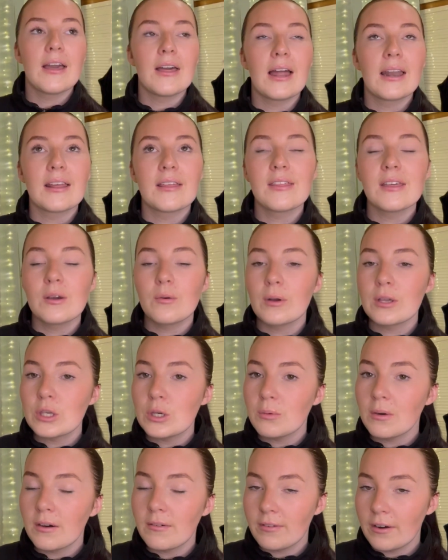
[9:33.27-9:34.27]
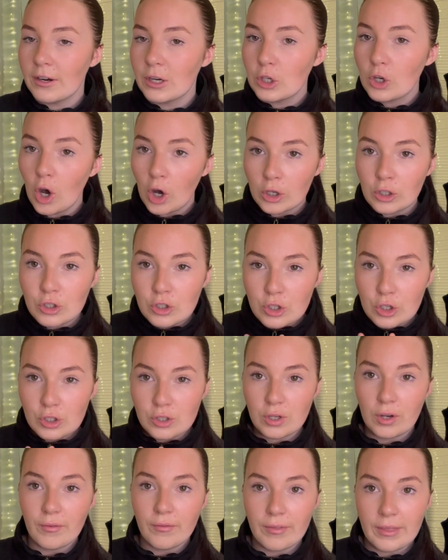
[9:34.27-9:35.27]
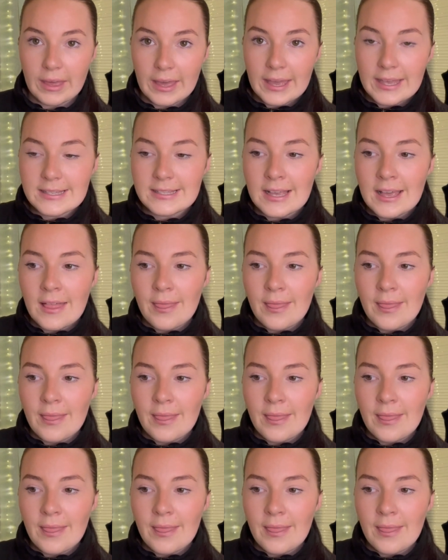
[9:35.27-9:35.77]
And I think when you are very conscious of this,